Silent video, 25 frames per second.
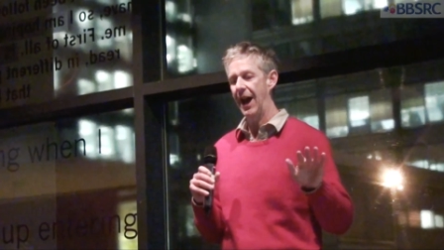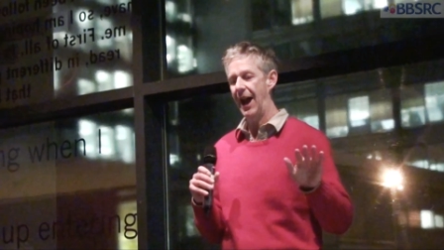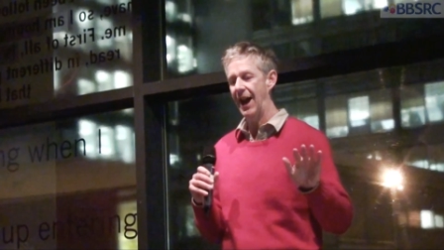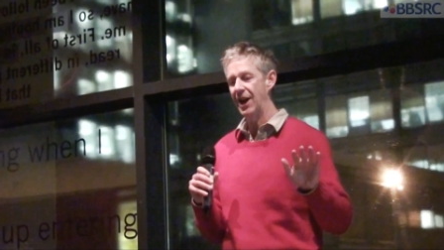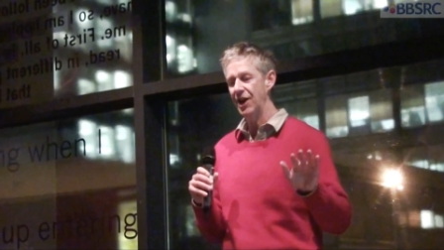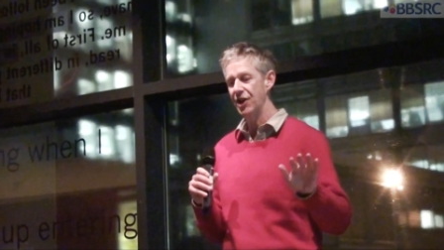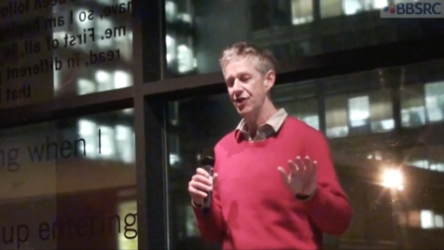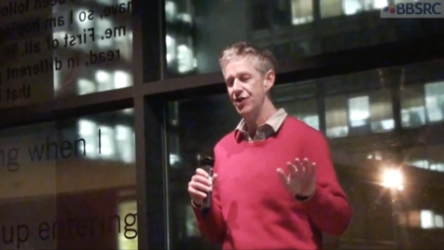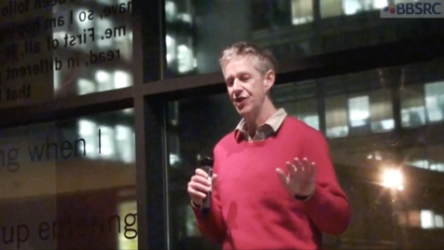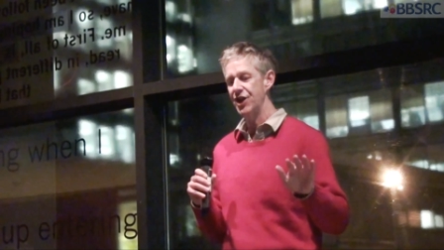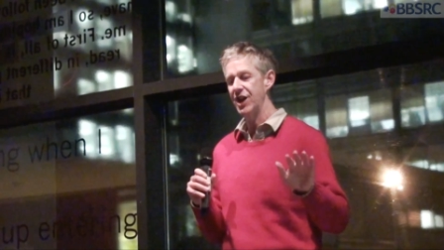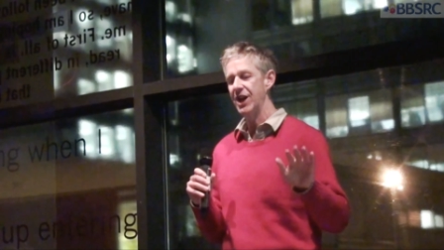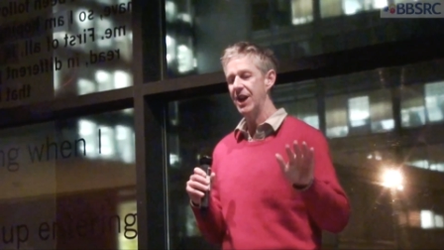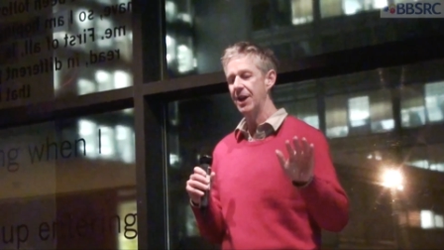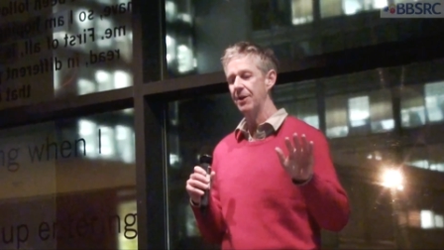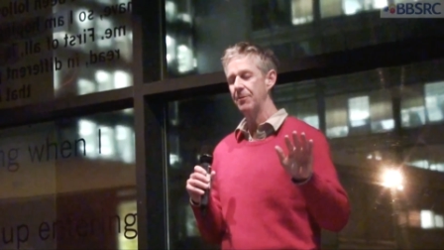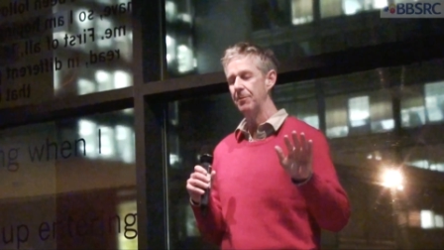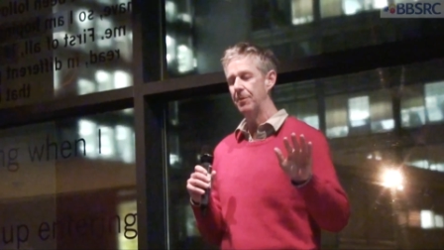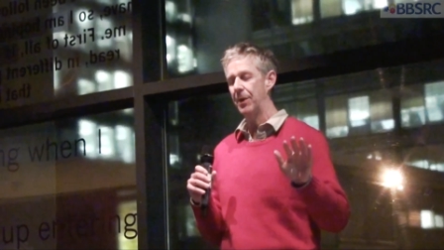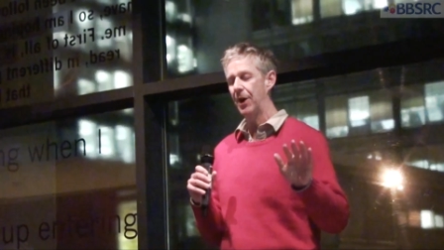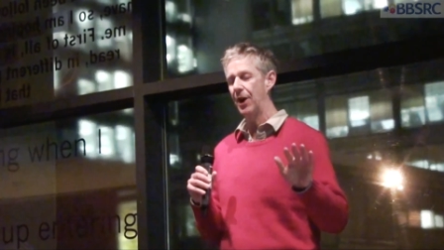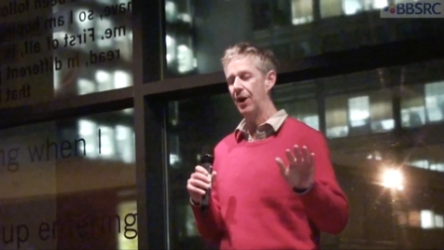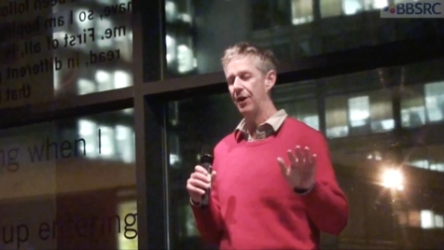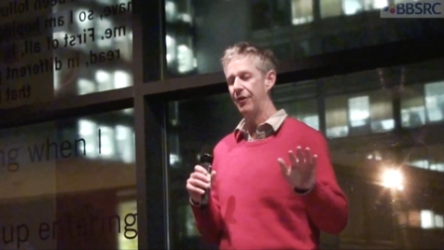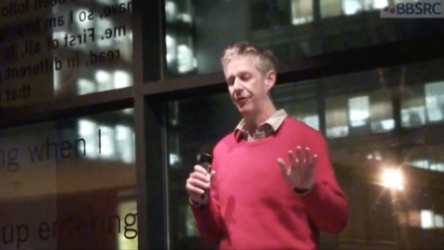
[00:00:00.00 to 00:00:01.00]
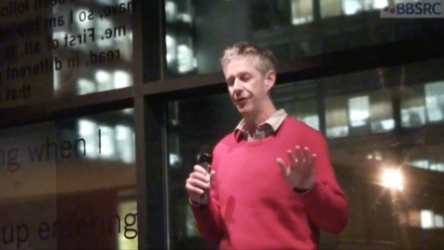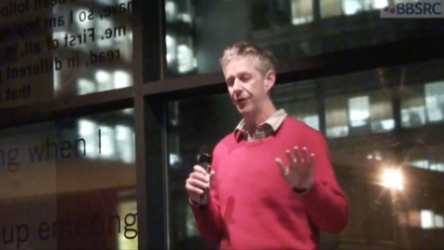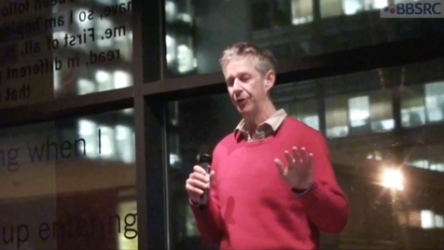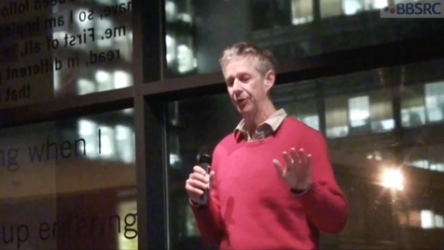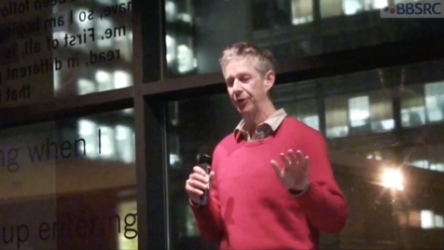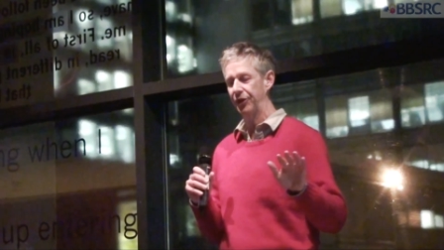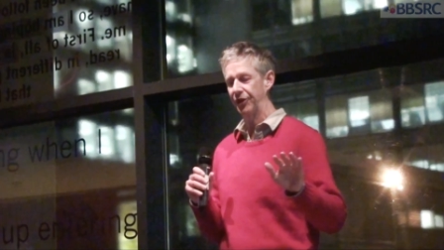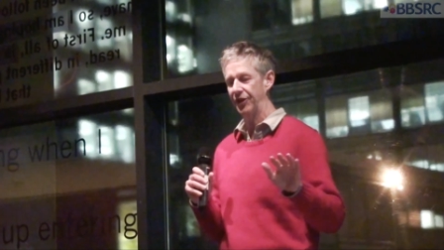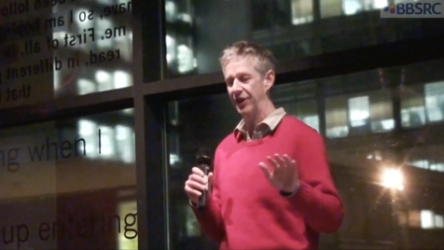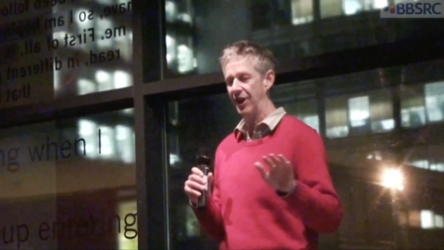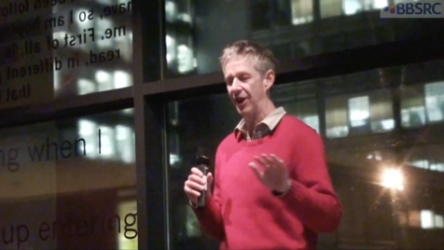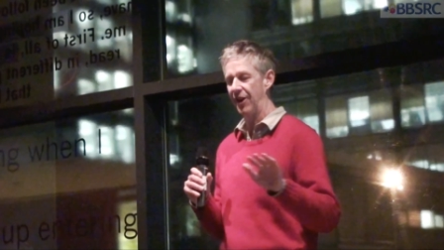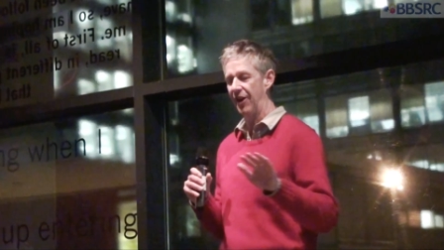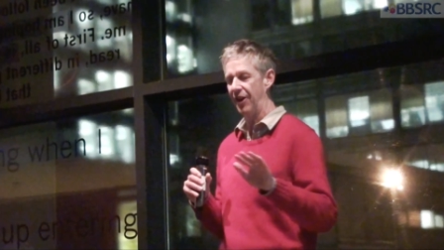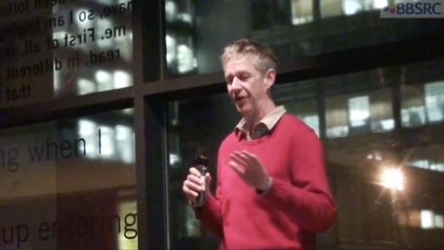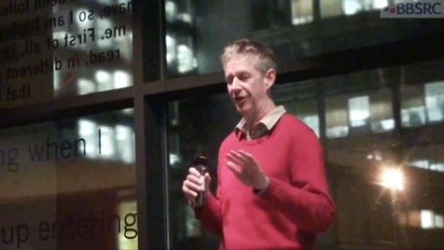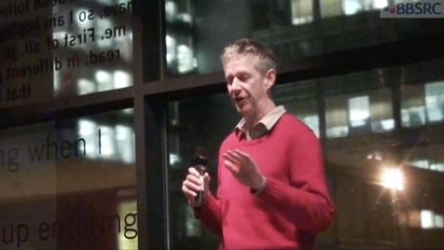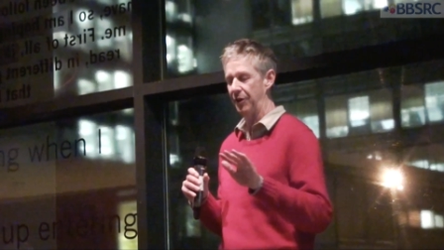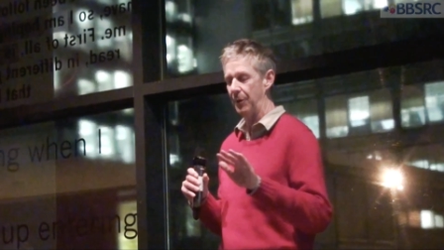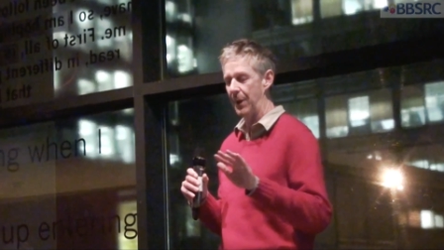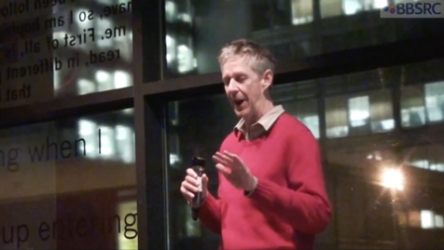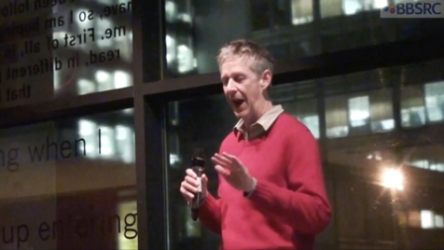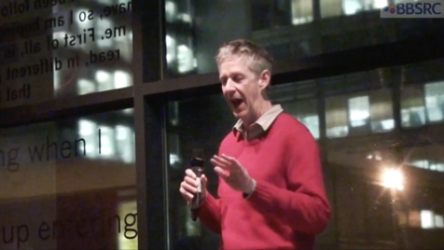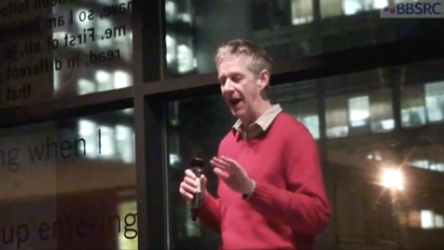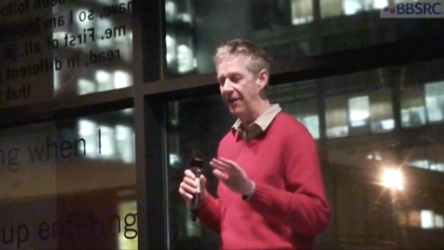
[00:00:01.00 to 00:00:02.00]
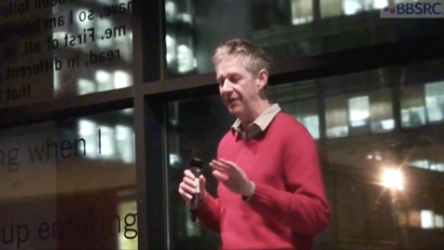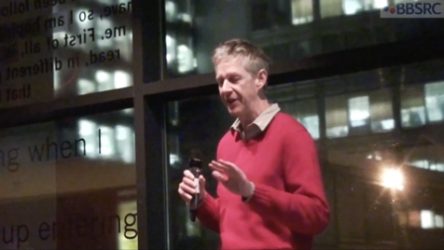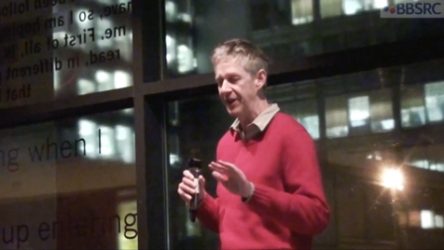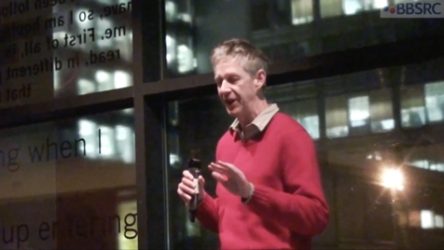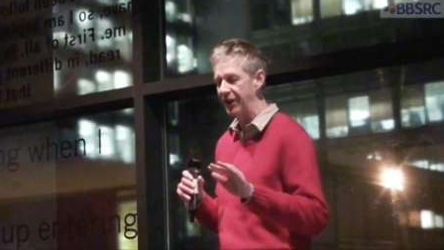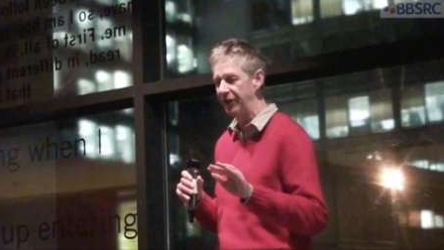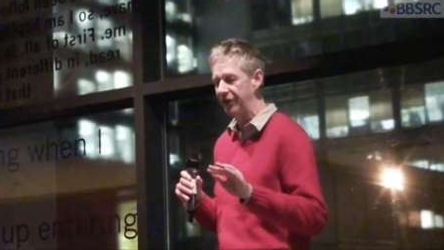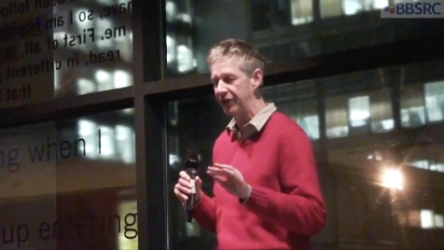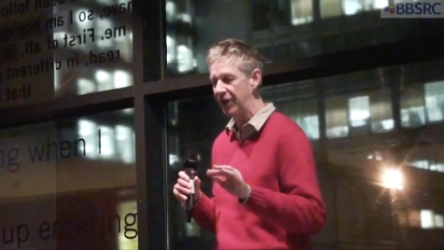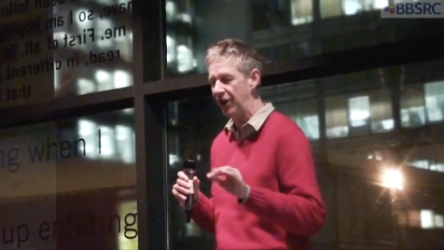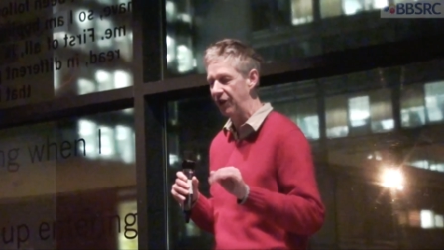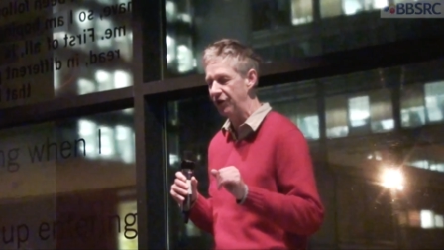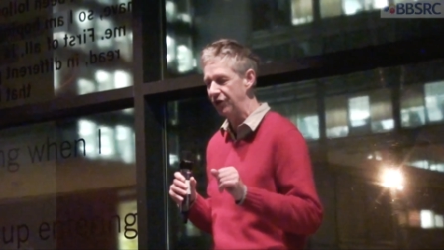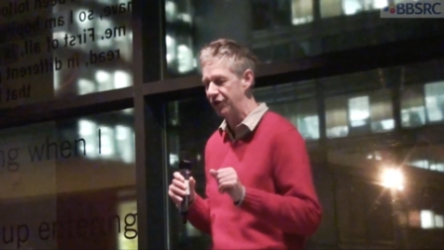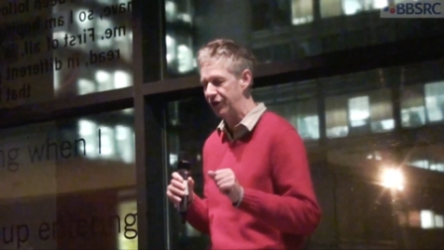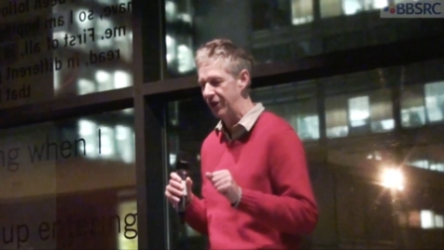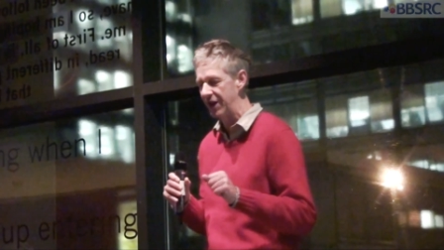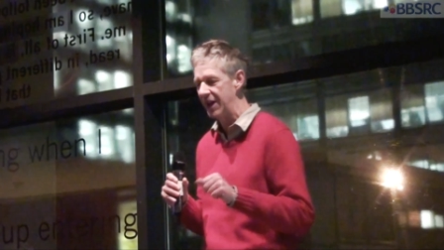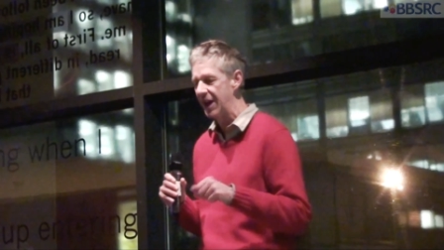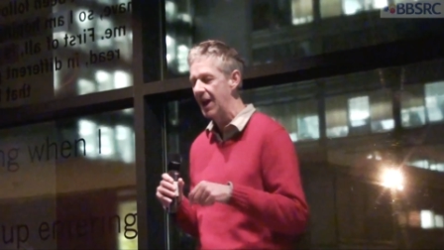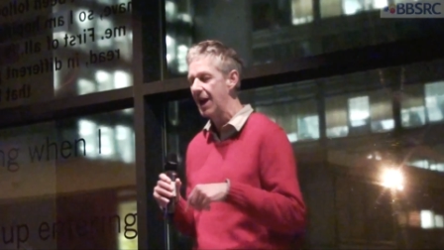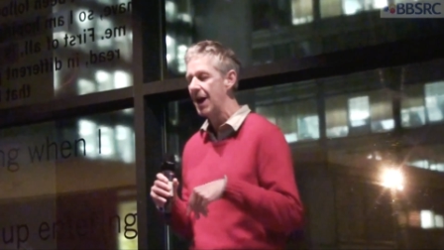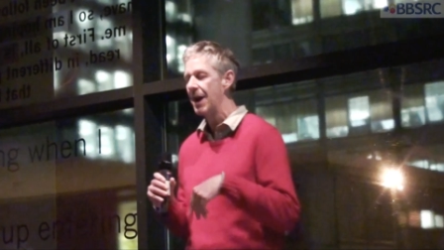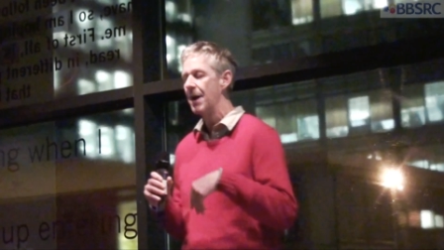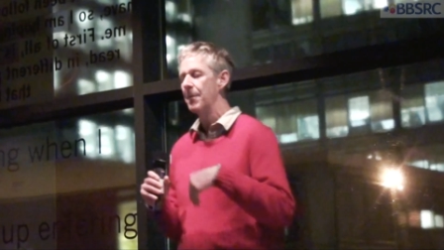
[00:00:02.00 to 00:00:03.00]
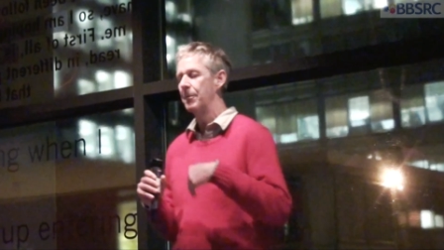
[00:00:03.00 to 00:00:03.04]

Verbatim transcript: energy and biofuel scenarios that we have in this country,